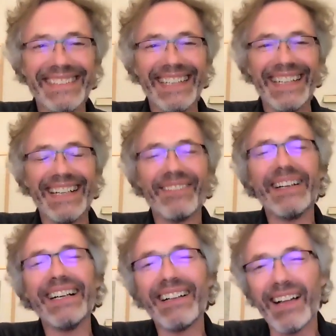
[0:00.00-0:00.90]

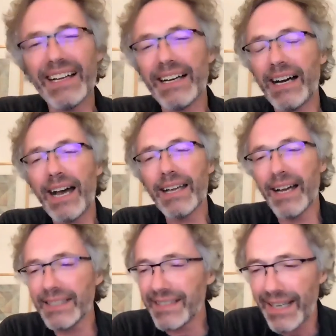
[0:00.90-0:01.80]

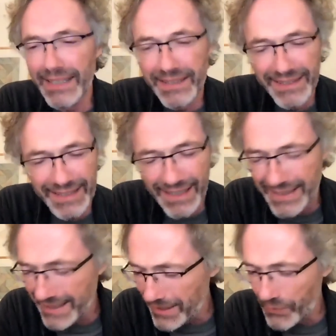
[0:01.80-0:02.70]
I
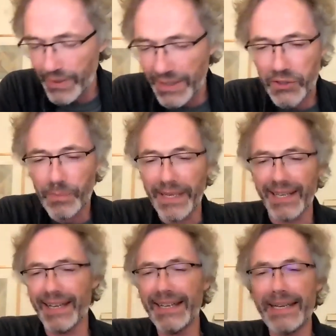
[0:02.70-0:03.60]
didn't want to make
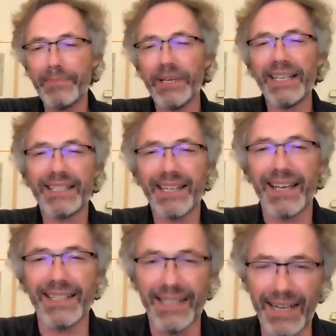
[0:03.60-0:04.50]
anybody
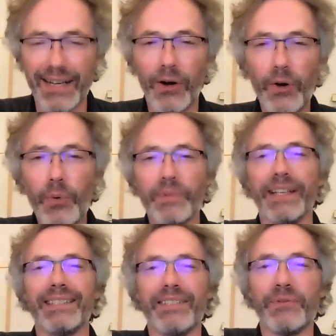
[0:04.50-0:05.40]
sad. I hope
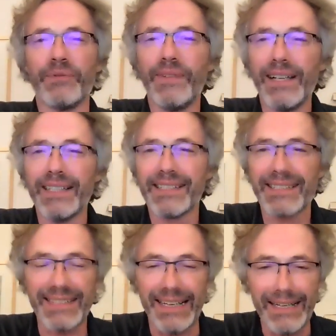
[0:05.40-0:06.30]
that you find
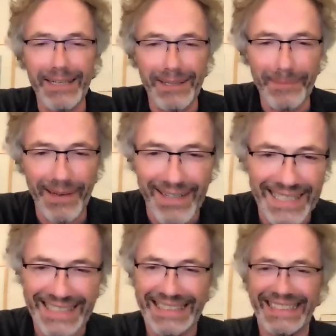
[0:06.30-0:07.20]
some
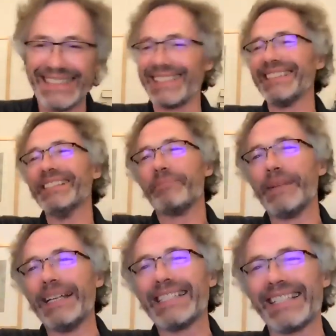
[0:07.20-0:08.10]
light in it,
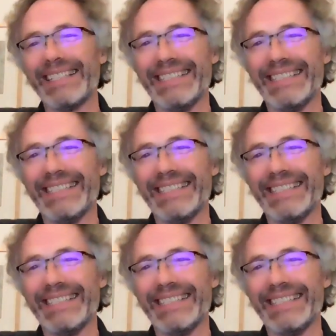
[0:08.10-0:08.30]
basically.